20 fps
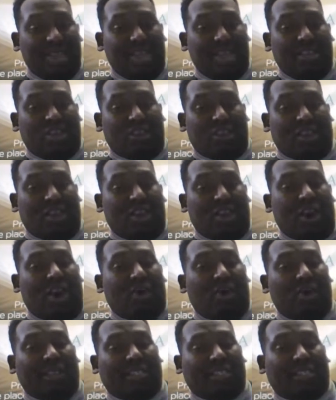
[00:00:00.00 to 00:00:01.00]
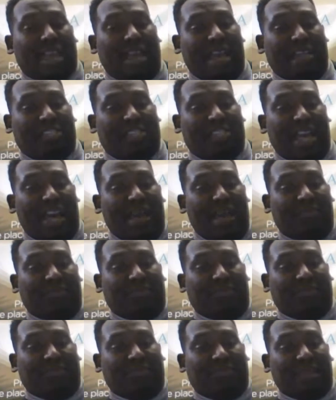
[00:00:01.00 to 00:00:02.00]
You can always cash out
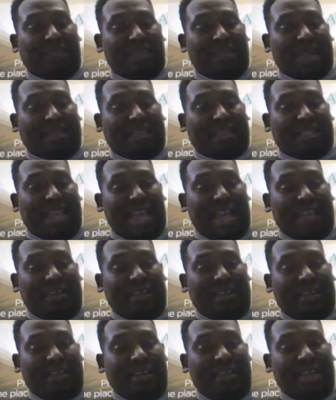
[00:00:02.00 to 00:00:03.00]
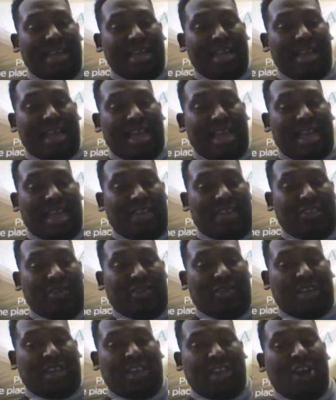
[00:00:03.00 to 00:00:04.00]
Max Carre, and you
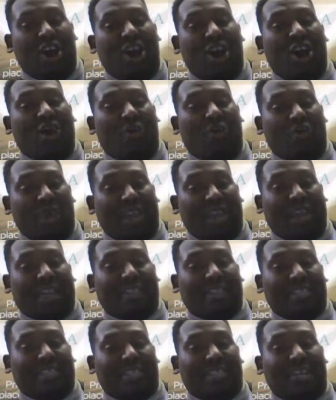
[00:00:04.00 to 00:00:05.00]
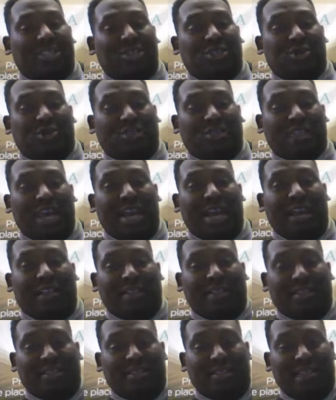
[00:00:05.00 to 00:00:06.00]
can always do
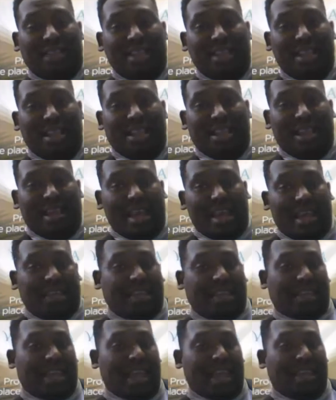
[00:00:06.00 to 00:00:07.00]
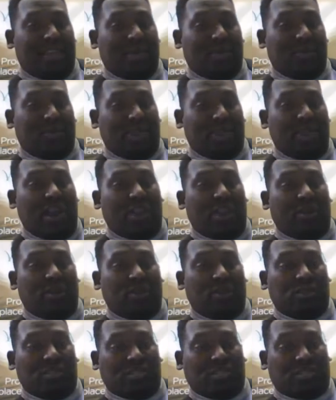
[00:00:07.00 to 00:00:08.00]
Zelle. And again, we are
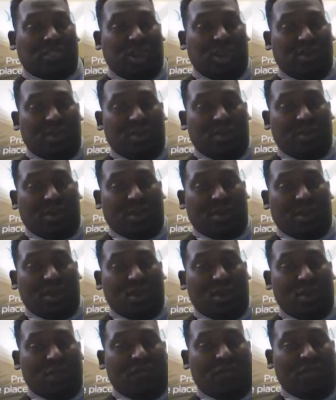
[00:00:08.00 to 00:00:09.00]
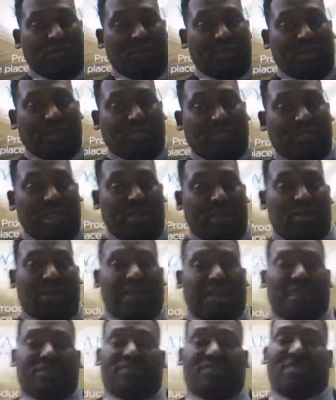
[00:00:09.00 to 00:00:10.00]
going to start what we call a GoFundMe so that we
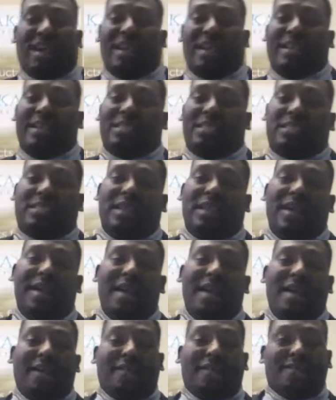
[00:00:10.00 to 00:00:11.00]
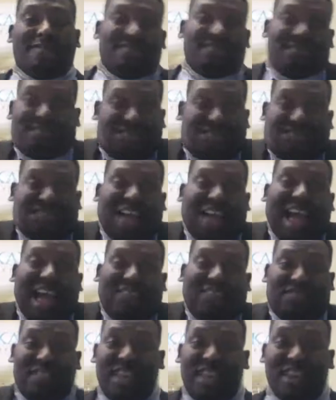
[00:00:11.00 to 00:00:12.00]
can finance
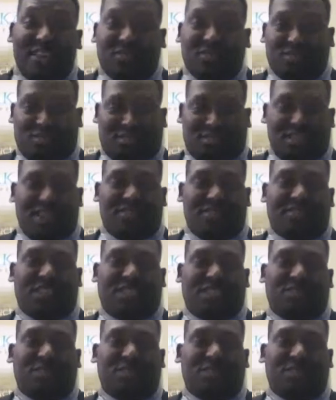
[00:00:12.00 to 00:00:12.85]
5 years of this